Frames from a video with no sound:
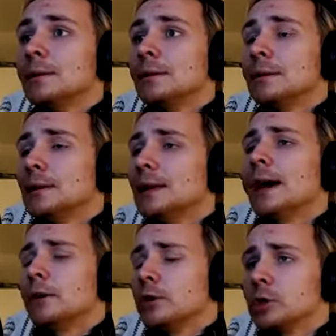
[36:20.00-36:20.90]
yeah,
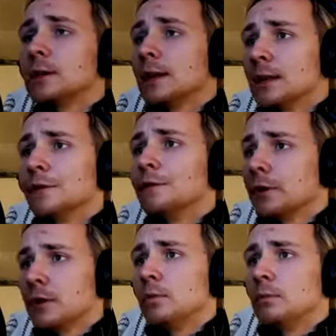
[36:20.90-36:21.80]
you're just getting a
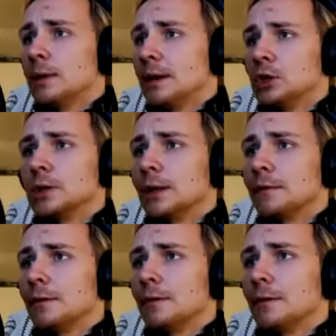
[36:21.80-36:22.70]
fuzzy Asian
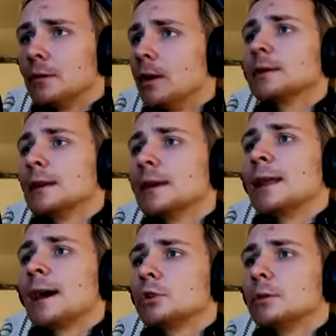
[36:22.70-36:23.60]
elephant. You're not getting an
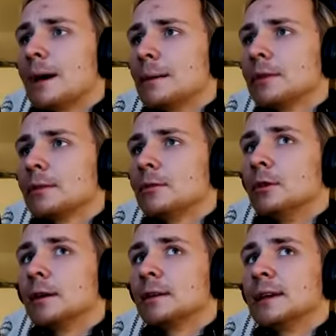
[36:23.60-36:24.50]
actual mammoth. You're
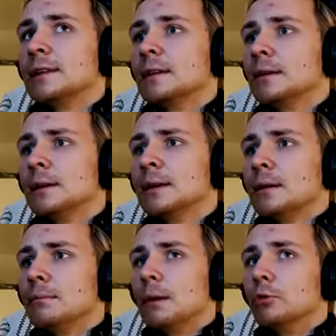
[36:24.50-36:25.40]
not getting
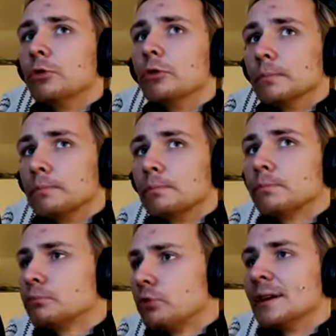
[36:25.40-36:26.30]
Mammuthus
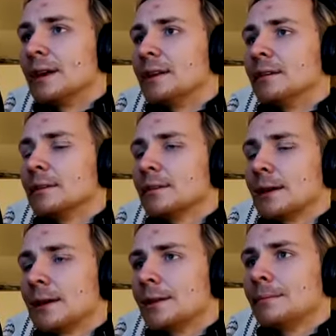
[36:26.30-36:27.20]
primigenius
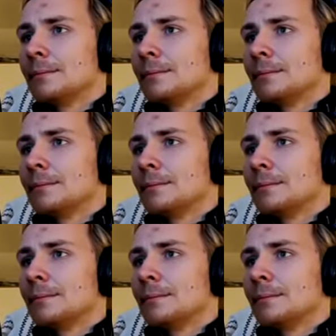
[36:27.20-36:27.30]
again.